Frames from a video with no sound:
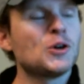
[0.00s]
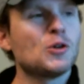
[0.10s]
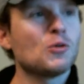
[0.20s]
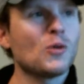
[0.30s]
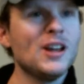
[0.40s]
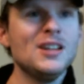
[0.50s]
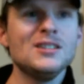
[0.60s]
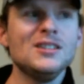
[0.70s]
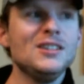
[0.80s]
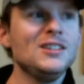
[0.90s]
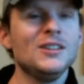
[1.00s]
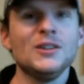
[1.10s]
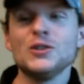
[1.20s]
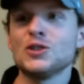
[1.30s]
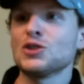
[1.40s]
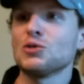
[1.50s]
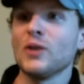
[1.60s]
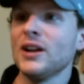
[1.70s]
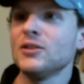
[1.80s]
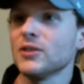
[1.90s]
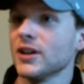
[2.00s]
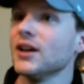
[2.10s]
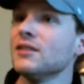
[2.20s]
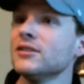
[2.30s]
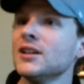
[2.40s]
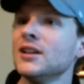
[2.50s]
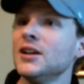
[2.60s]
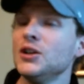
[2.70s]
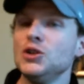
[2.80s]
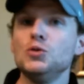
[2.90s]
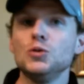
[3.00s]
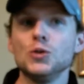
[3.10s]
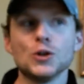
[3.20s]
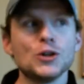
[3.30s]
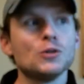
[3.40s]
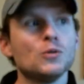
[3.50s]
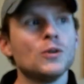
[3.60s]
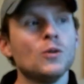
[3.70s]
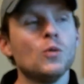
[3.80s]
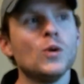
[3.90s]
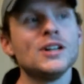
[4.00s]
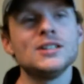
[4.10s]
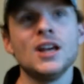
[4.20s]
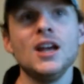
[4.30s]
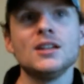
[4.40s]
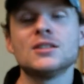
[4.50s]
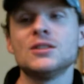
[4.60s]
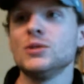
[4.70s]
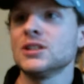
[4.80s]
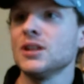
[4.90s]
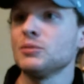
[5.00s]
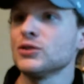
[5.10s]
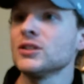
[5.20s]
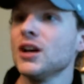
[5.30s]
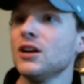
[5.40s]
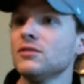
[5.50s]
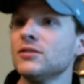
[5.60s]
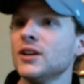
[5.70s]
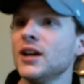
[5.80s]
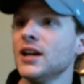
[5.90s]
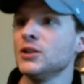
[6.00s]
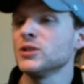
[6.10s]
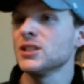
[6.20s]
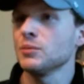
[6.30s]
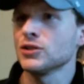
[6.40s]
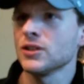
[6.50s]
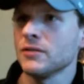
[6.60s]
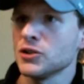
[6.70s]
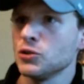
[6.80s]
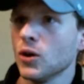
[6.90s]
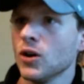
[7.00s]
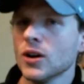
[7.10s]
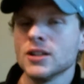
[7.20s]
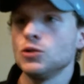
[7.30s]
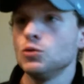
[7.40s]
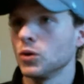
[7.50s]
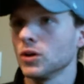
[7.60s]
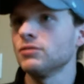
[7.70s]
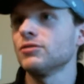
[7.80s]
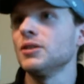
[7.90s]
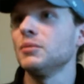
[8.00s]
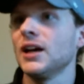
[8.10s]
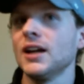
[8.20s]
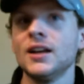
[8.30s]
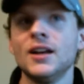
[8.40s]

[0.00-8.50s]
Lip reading: crazy surrendering of it, you learn what it takes to accept yourself and to accept yourself as you are. And then you work from that.